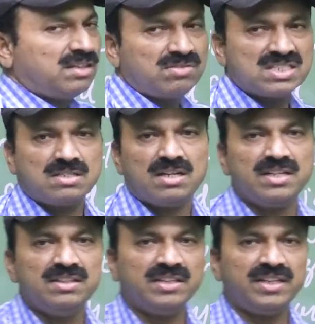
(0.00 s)
that was
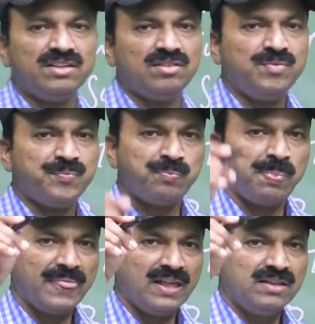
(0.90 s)
started in the year
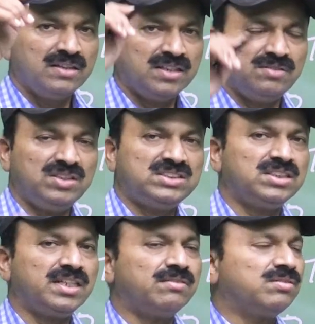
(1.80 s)
In which
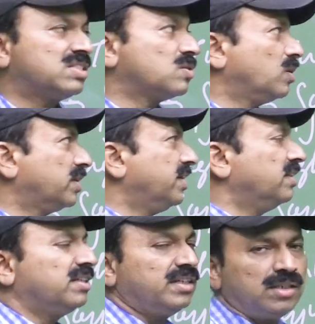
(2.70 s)
year it was started?
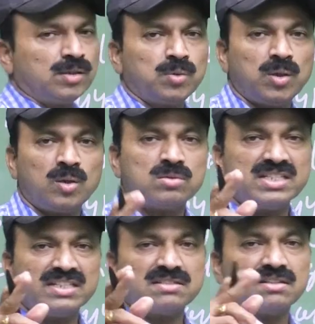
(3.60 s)
In the year
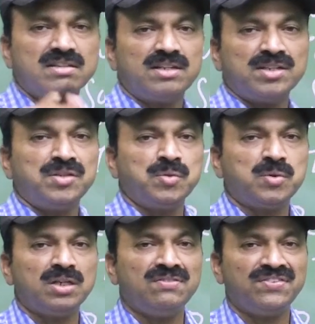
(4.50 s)
1206 and
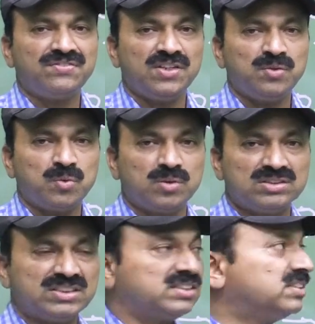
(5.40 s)
continued till
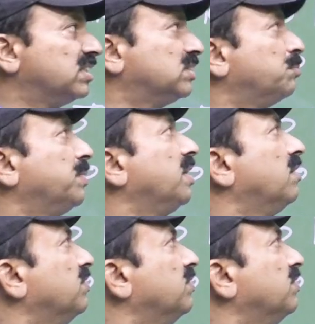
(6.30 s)
1526. That's the period